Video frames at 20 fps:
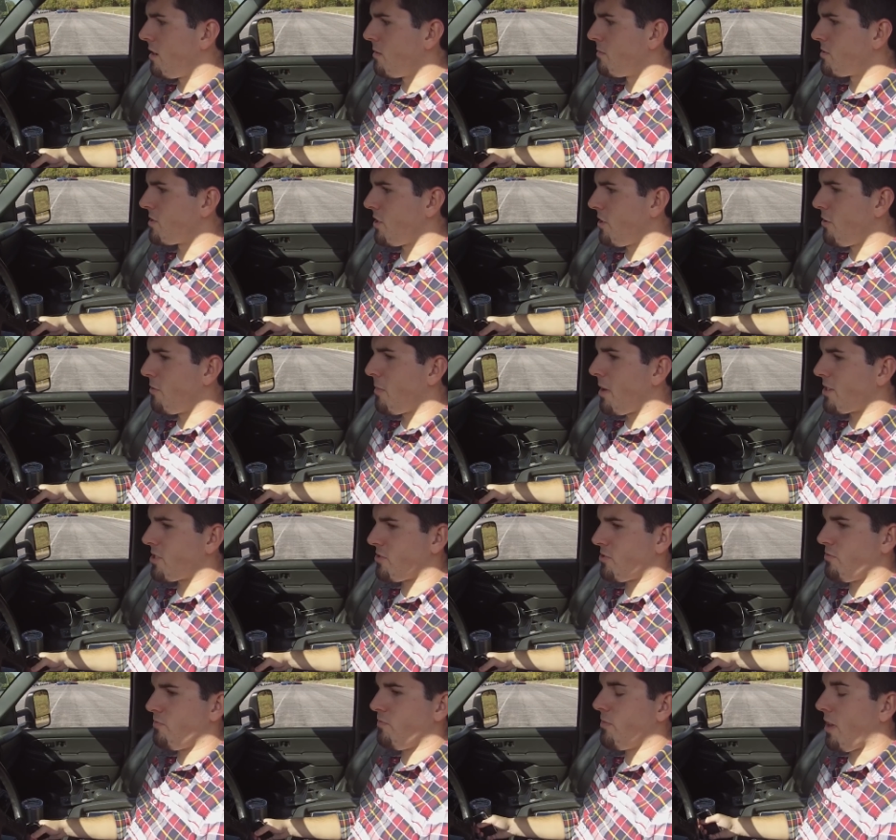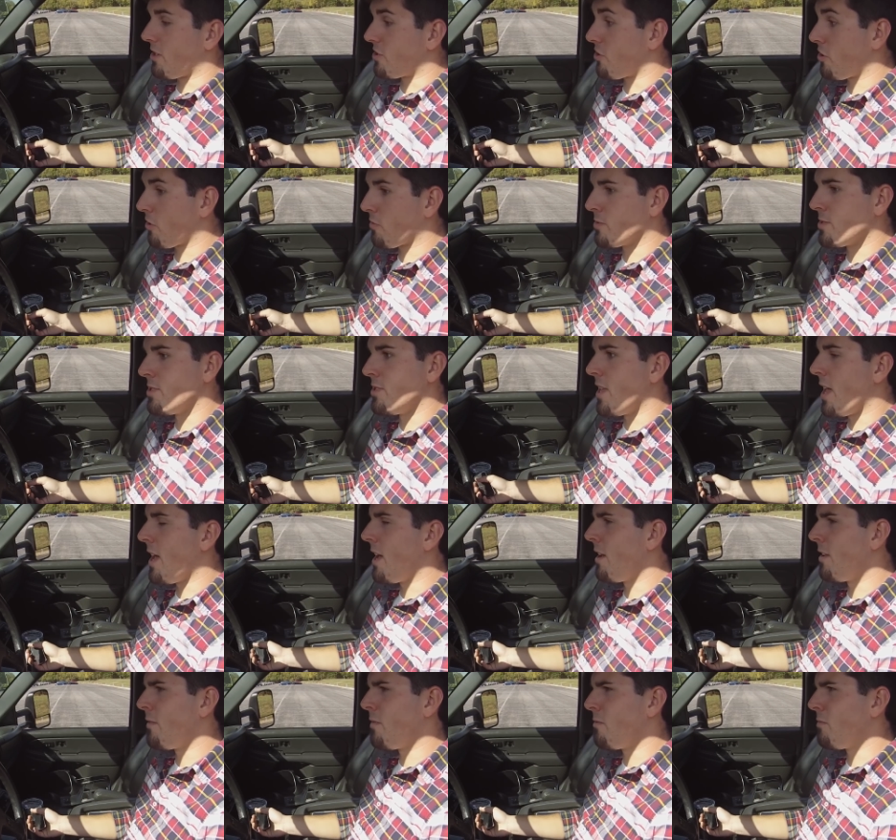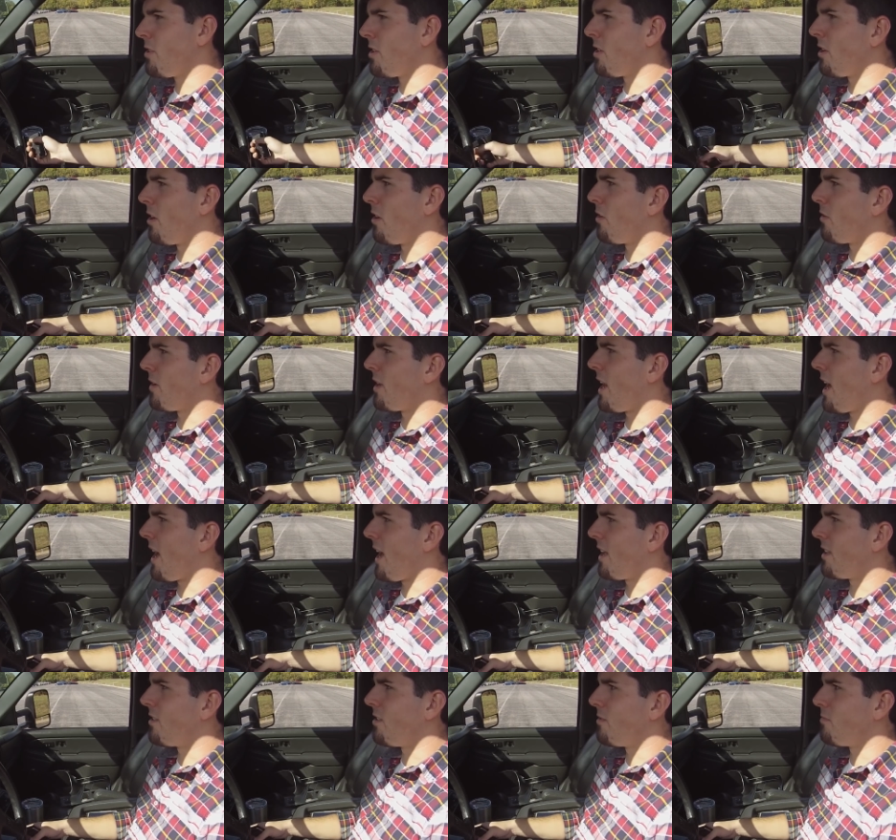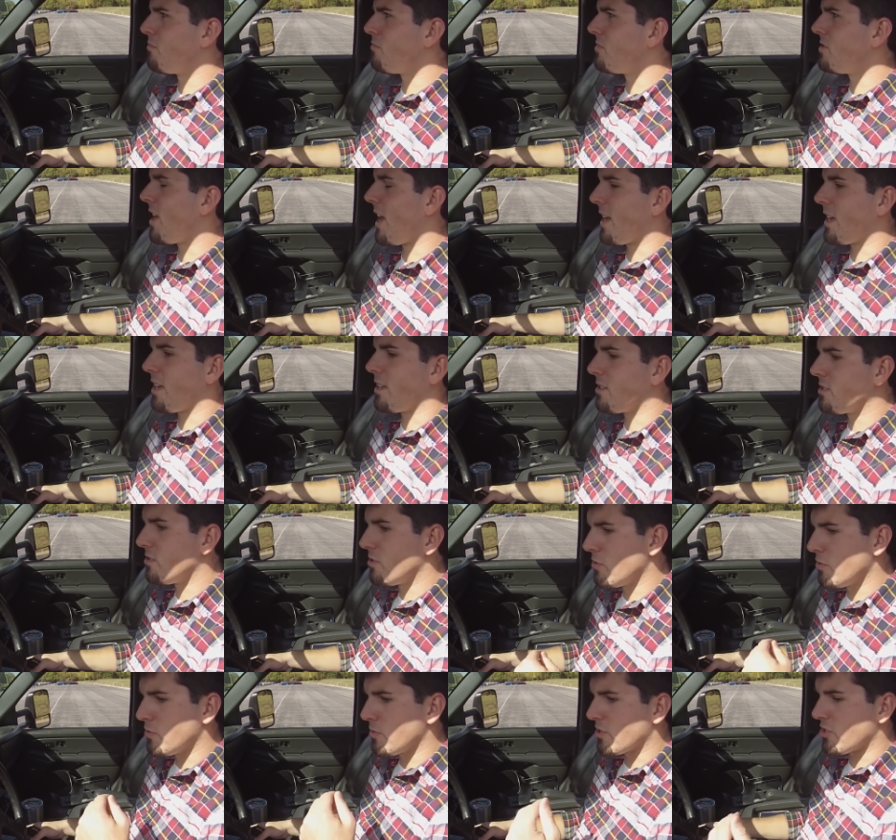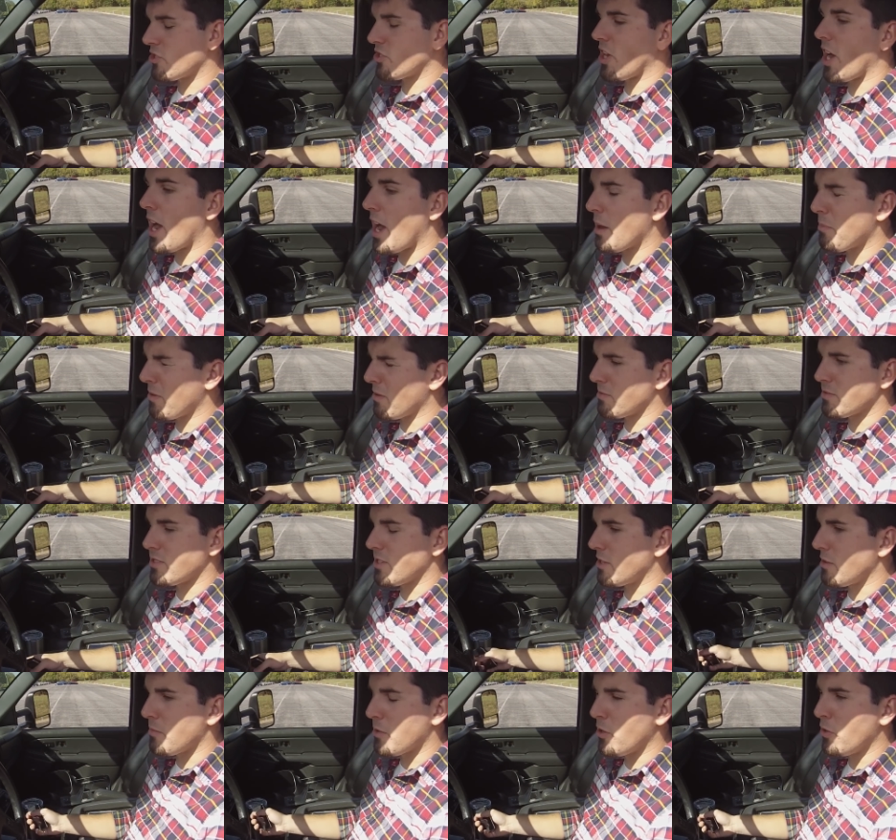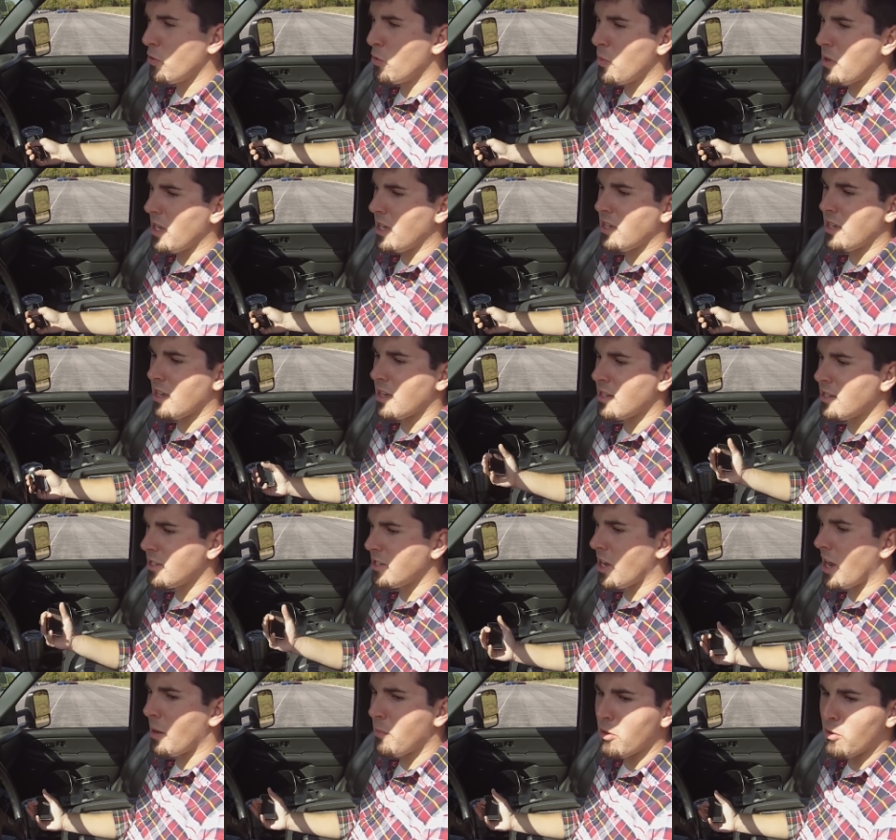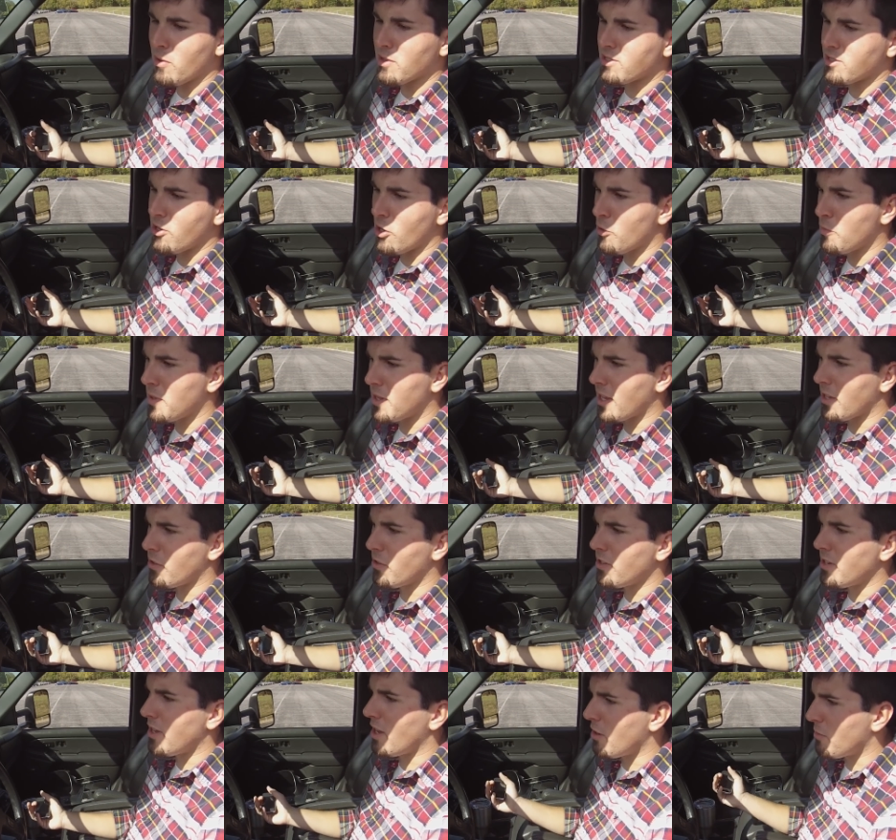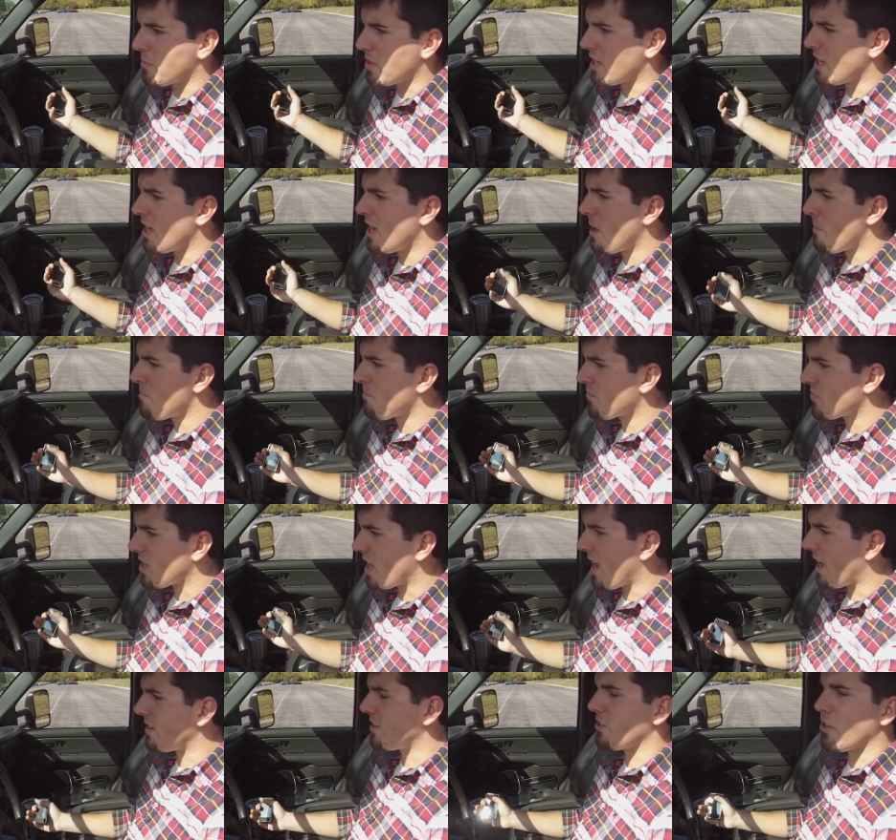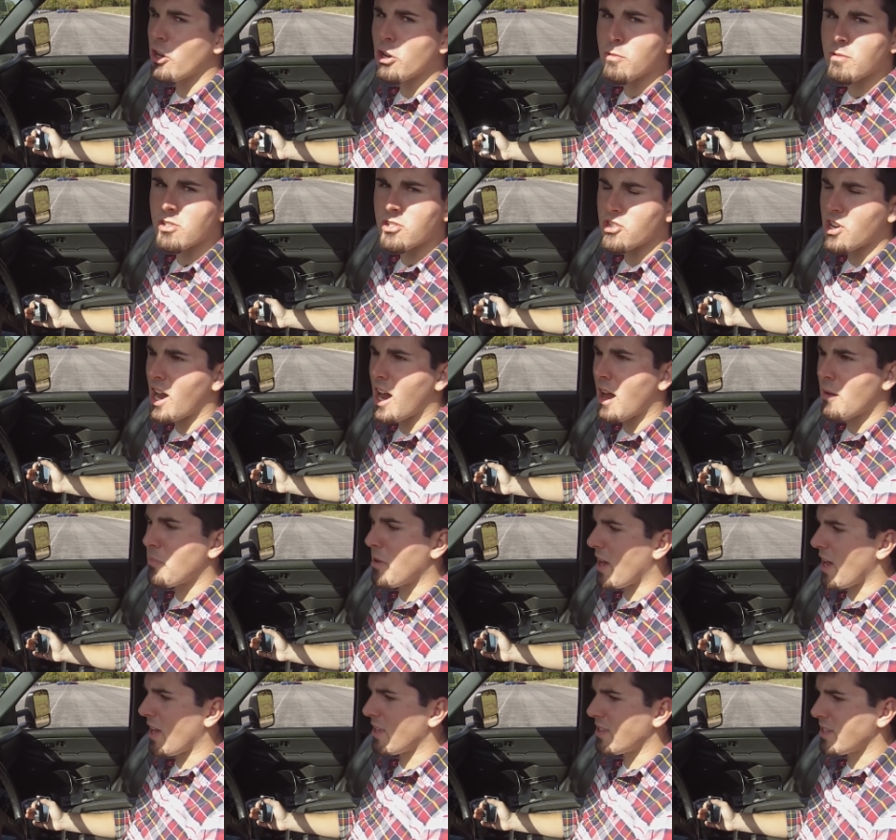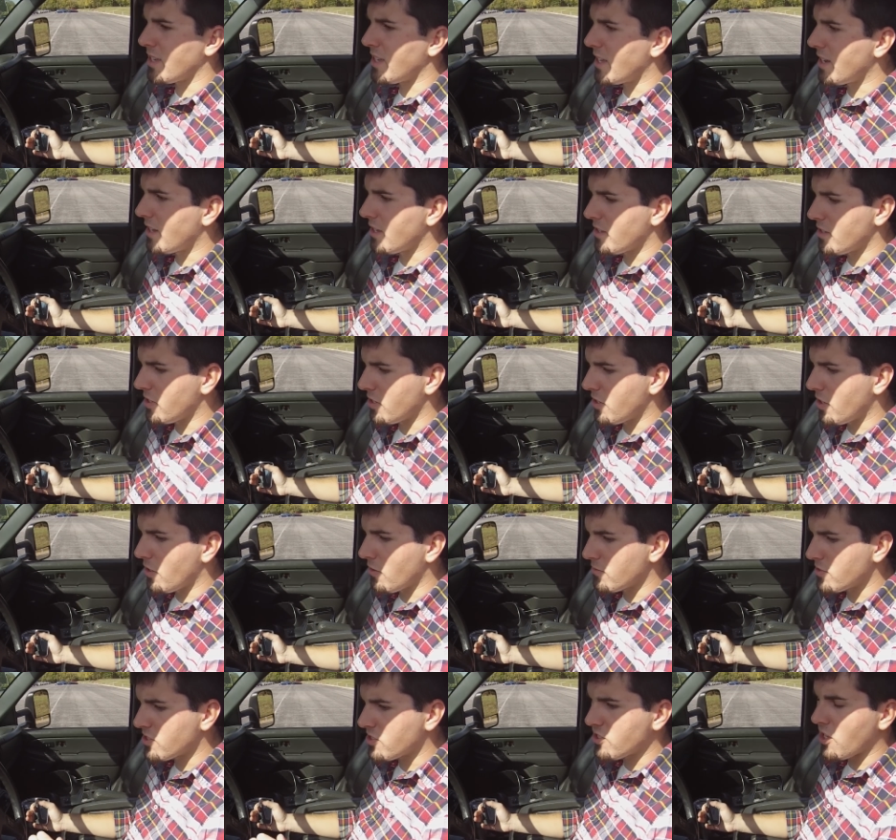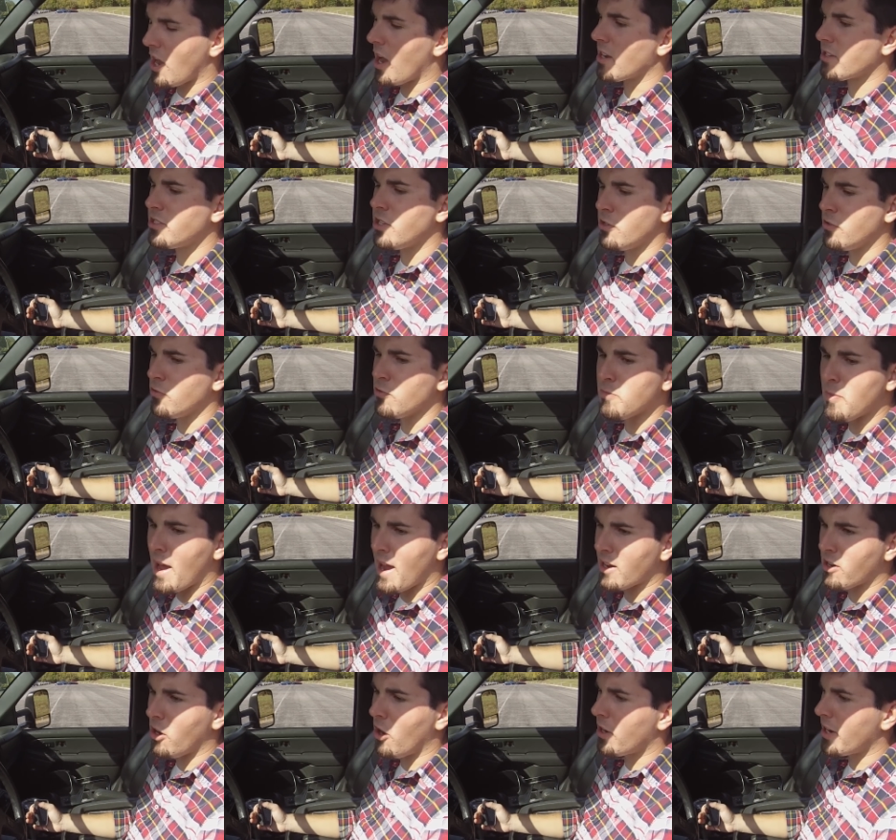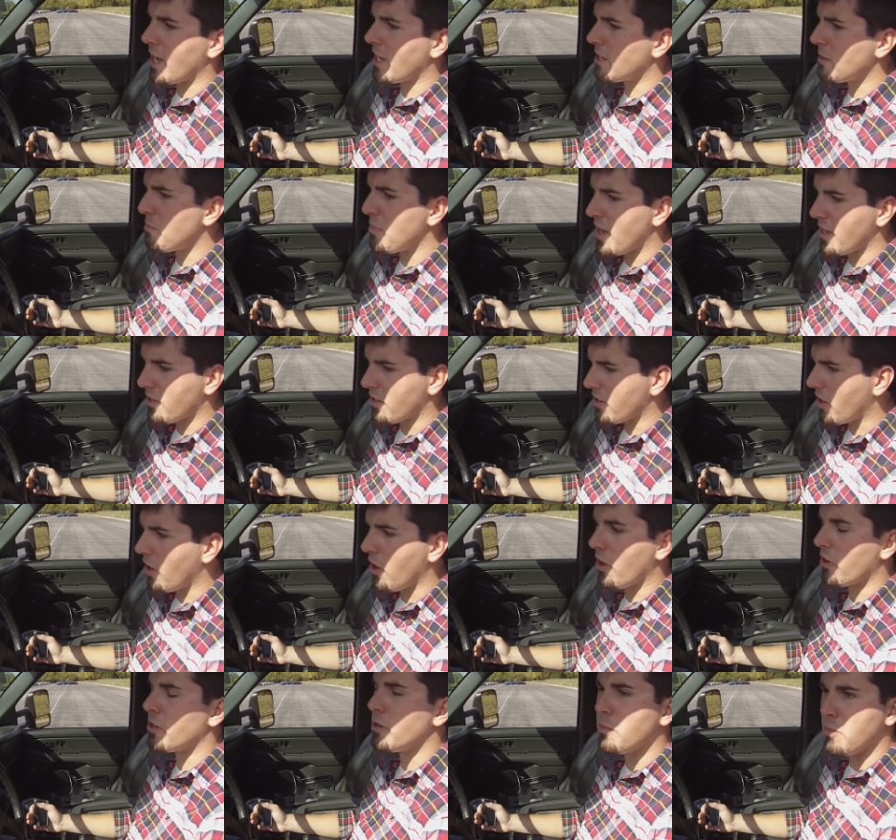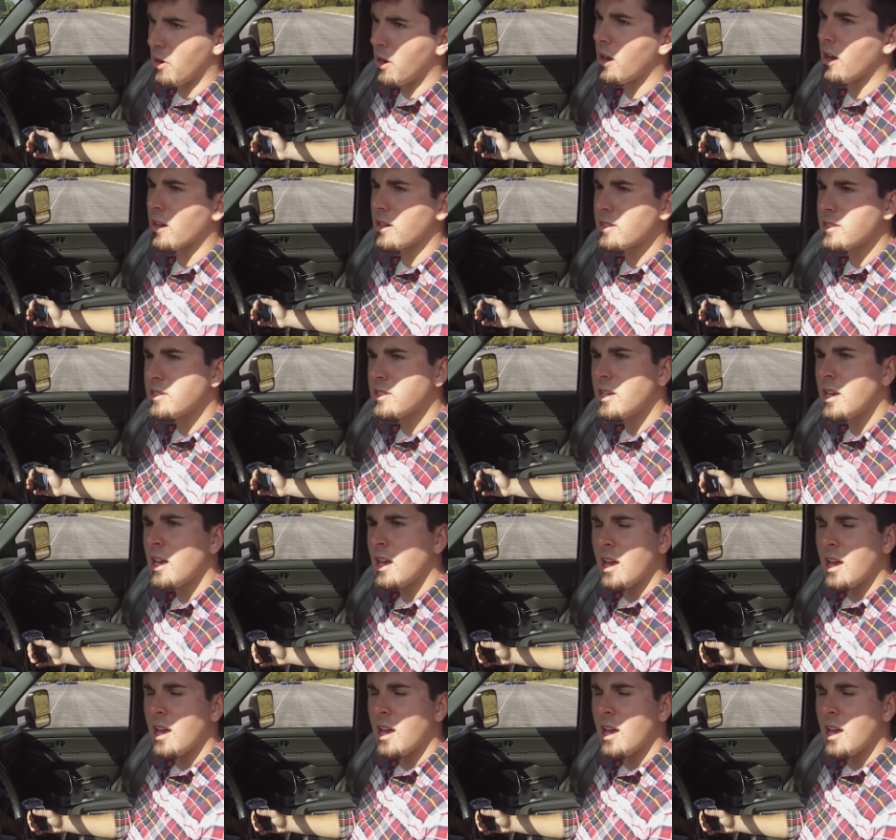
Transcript: So my truck was dead, and I had to take it to a shop. It was in the middle of the weekend. Diablo wasn't open. They couldn't help me. I had to go to a shop. I had to get it, stock tuned back on. I had to pay like $100